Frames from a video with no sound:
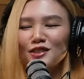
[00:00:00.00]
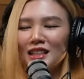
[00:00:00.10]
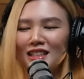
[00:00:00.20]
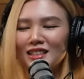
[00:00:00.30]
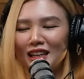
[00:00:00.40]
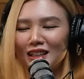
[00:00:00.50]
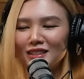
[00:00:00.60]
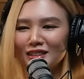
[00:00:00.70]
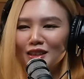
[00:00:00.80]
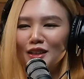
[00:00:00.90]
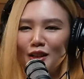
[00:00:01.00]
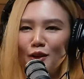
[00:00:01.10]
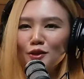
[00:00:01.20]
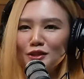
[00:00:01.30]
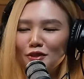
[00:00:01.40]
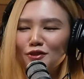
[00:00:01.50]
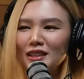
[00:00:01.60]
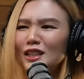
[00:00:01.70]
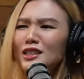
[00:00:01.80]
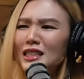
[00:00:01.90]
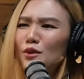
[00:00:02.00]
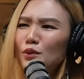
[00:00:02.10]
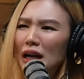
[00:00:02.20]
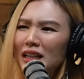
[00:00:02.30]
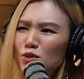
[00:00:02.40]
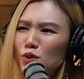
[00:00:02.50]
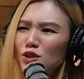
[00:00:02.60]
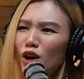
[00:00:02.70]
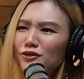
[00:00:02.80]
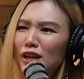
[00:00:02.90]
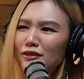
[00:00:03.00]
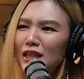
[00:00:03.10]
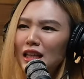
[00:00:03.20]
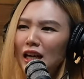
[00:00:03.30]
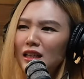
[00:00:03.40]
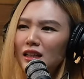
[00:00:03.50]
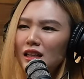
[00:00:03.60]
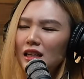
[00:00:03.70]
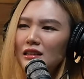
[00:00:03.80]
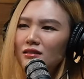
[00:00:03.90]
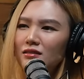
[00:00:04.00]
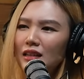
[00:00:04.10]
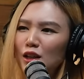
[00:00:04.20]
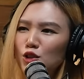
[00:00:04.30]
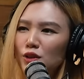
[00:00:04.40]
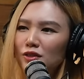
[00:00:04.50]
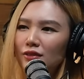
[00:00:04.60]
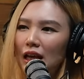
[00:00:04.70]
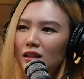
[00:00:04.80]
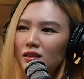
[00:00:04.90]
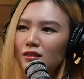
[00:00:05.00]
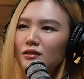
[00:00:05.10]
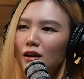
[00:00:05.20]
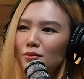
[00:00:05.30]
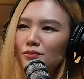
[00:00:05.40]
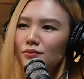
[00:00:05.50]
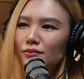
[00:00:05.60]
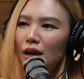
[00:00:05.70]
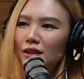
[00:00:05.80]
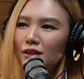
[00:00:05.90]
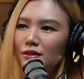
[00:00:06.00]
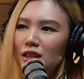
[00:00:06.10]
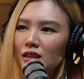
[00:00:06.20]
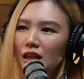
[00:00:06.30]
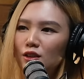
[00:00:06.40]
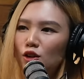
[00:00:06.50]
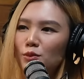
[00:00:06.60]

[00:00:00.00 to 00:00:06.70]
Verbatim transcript: So that's like a whole different thing. Cause like I guess we're not very like in touch with like the non-binary like.